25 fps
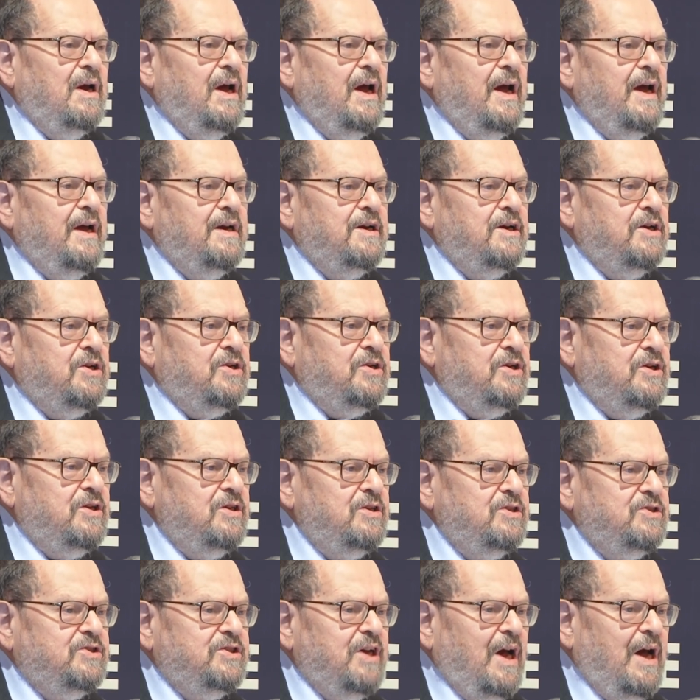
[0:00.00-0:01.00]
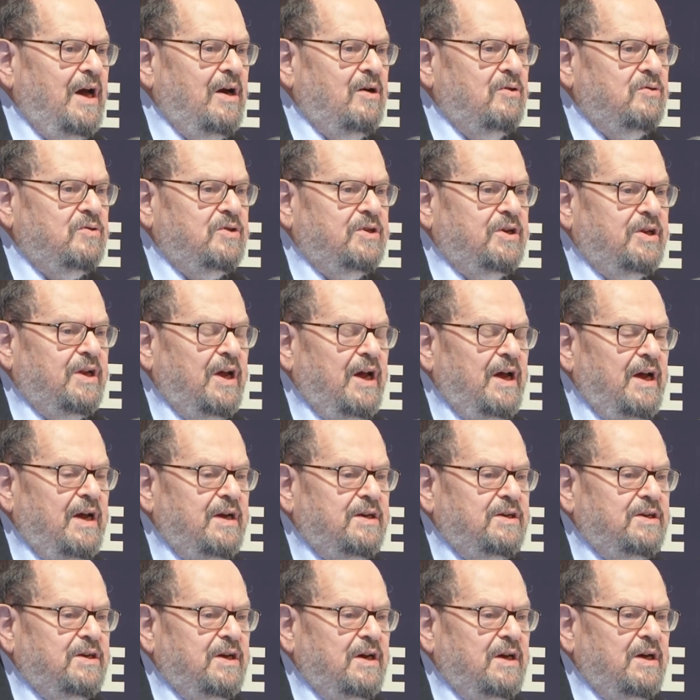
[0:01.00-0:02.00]
and it turns out
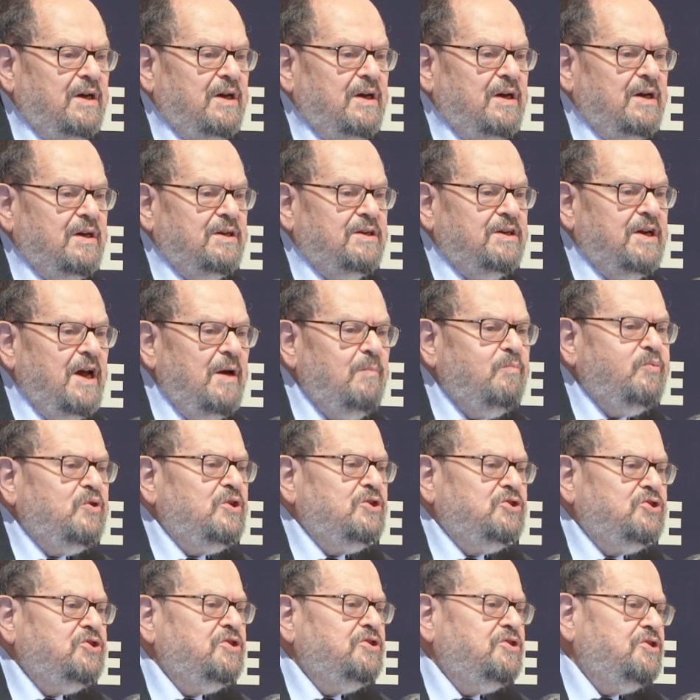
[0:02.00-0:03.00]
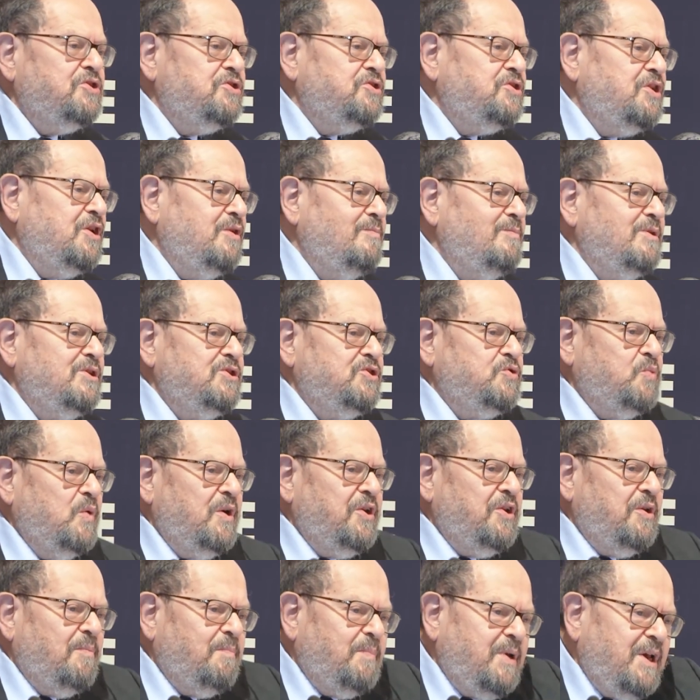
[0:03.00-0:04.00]
that temperature determines
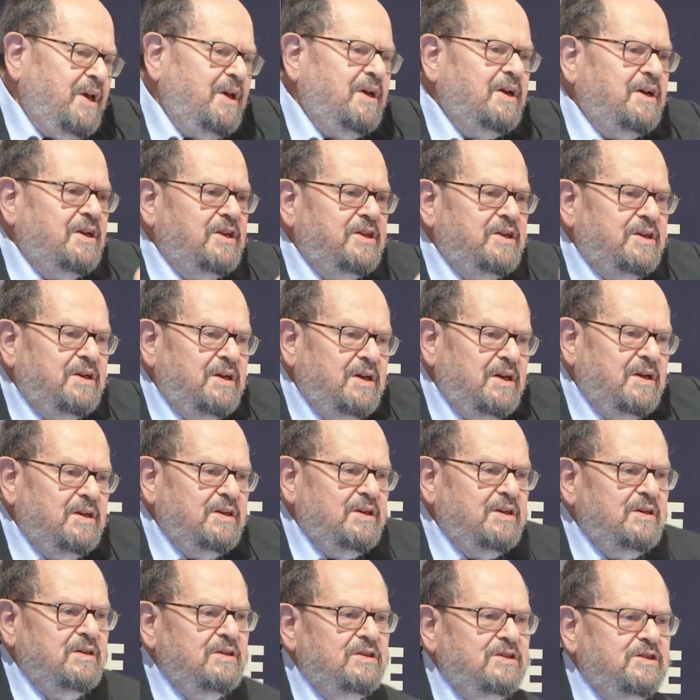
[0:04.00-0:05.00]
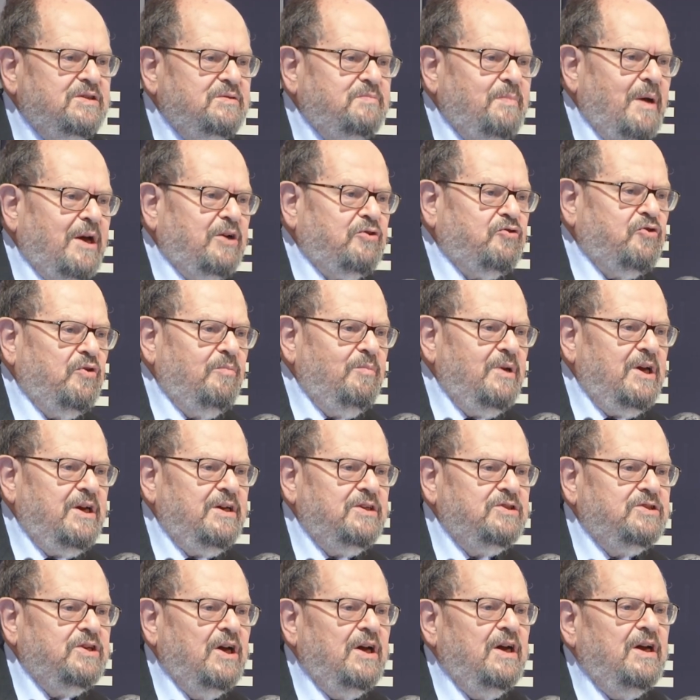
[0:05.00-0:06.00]
where the peak in the spectrum
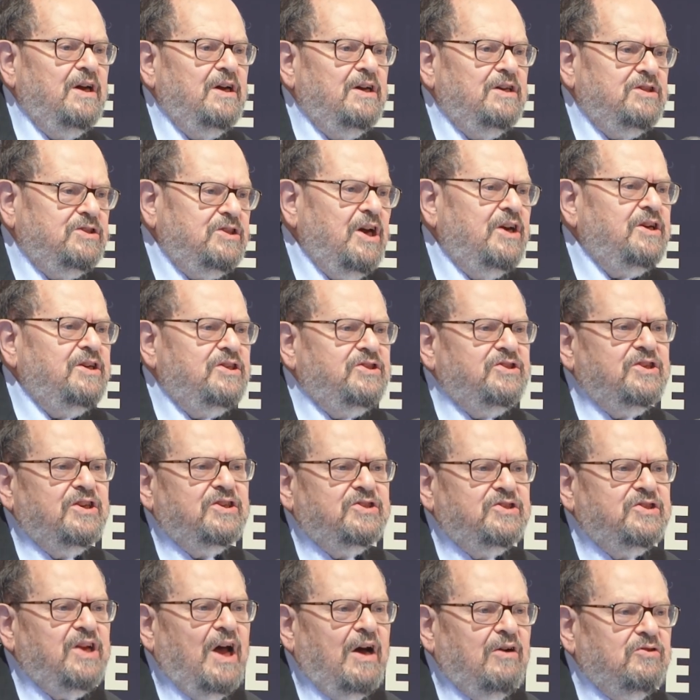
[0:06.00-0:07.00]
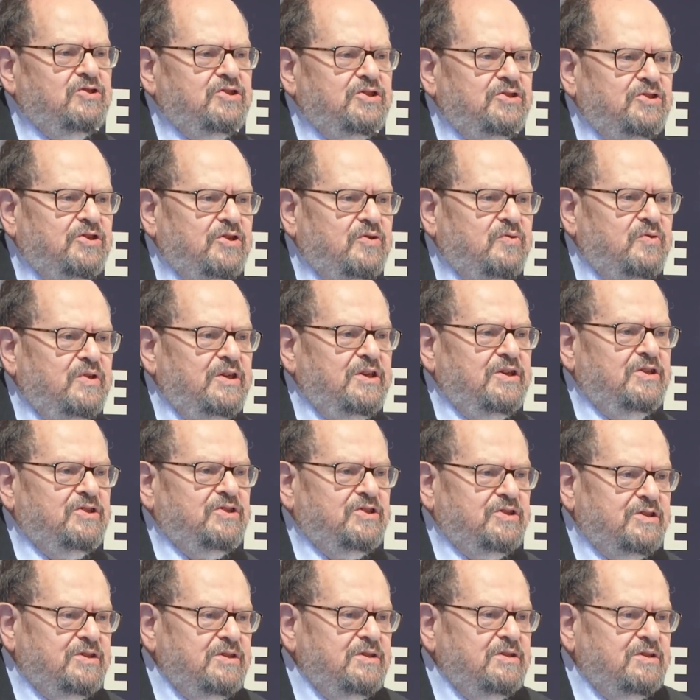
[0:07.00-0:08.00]
is. Sun is 6,000
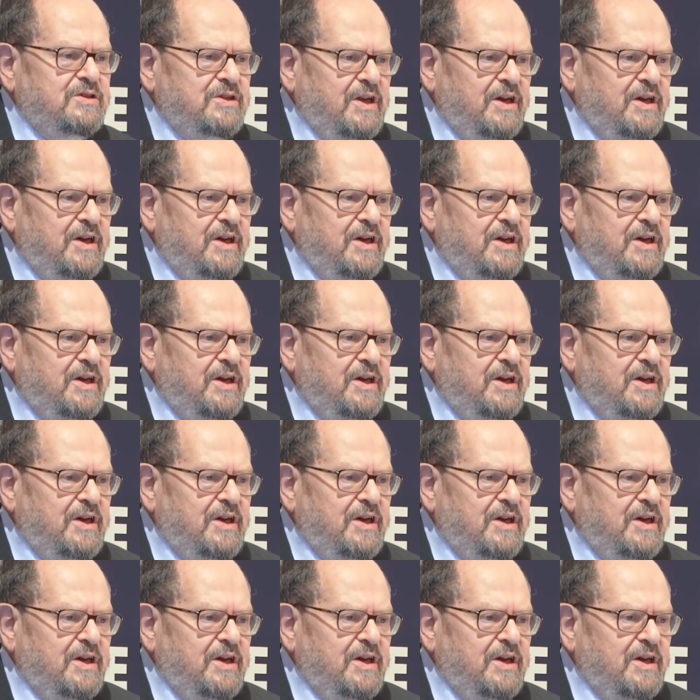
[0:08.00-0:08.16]
degrees.